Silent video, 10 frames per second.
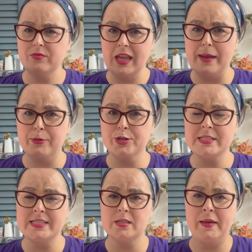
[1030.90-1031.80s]
I
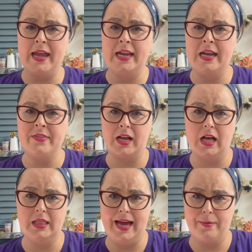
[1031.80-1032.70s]
participated in the
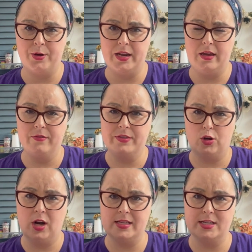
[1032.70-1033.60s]
collaborative, the
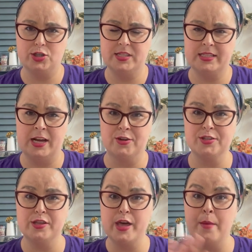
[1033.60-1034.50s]
Cross Stitch
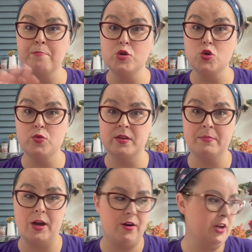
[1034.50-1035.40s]
Designers, the Moo, the
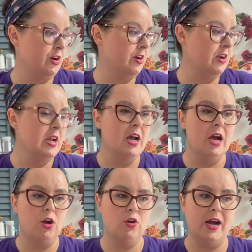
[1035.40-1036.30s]
Merrier
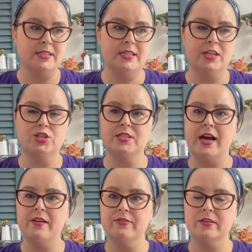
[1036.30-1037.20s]
Cross Stitch
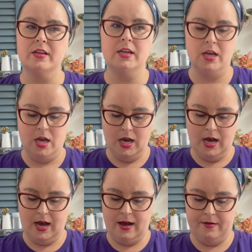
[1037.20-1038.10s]
stuff
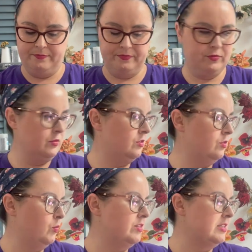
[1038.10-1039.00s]
um,
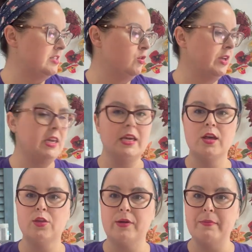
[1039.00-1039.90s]
with the Sulky
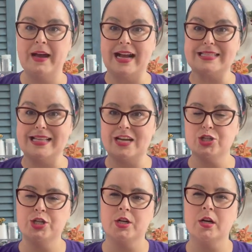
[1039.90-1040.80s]
thread packs
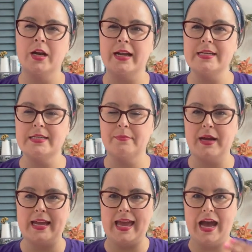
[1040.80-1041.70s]
last year, and I did
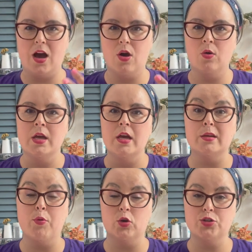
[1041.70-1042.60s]
my cow,
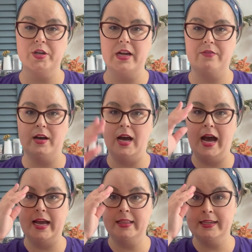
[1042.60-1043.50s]
the portrait of a
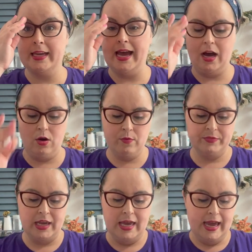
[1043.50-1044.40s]
Highland cow.
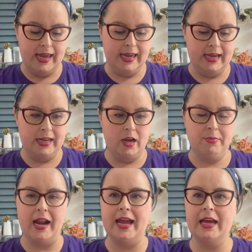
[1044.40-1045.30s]
And,
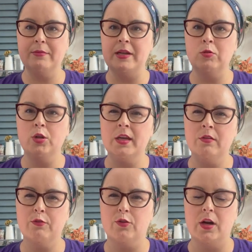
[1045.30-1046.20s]
but I had been
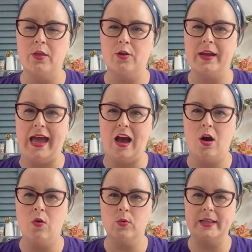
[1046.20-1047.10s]
looking for other
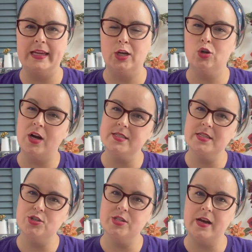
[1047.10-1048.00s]
cow related cross
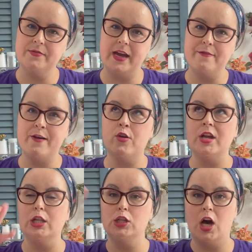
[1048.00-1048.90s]
stitch stuff. I found
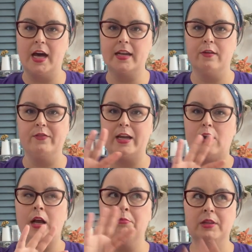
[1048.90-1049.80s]
a lot of like
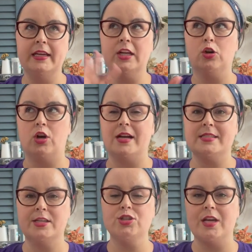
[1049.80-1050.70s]
completed cross
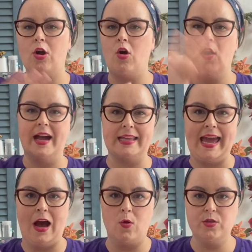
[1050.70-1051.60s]
stitch that all had
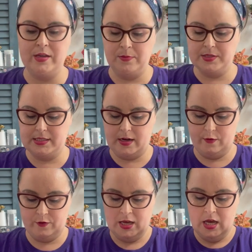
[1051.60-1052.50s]
cow themed
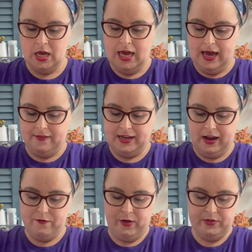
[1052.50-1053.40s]
stuff. And then I
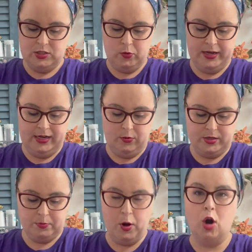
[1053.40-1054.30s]
found this one and it
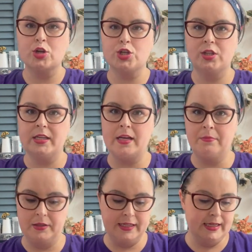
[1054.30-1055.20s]
was partially
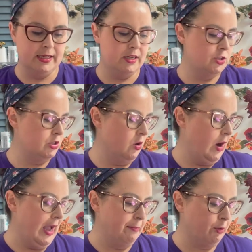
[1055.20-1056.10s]
completed. So
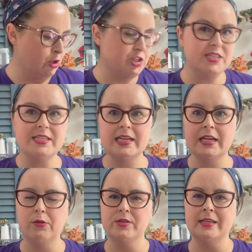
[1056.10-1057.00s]
I purchased it.
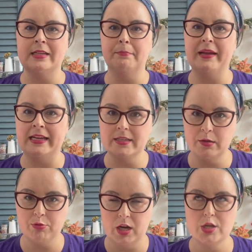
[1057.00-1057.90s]
It was an
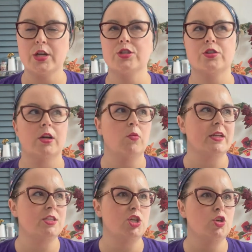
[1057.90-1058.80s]
abandoned project or a, what
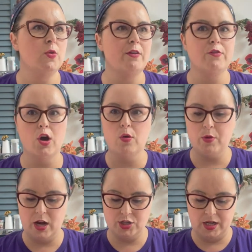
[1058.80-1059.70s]
is it? U F O
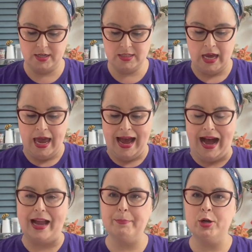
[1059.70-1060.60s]
project.
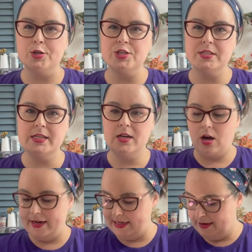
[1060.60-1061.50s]
I purchased it
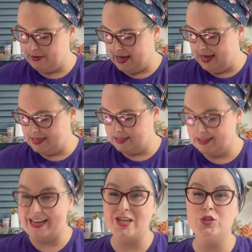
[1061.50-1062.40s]
on eBay and
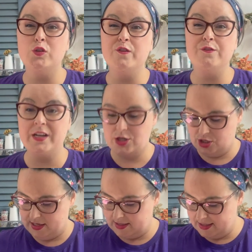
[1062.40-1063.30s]
decided to
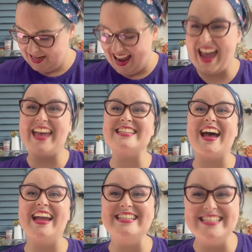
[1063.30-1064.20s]
finish it. And
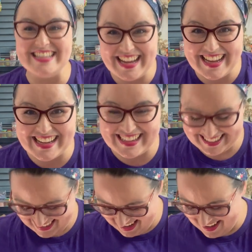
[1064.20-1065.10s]
I did.
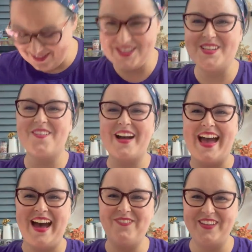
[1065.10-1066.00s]
And I'm so
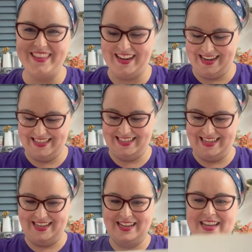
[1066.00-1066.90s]
happy that I did.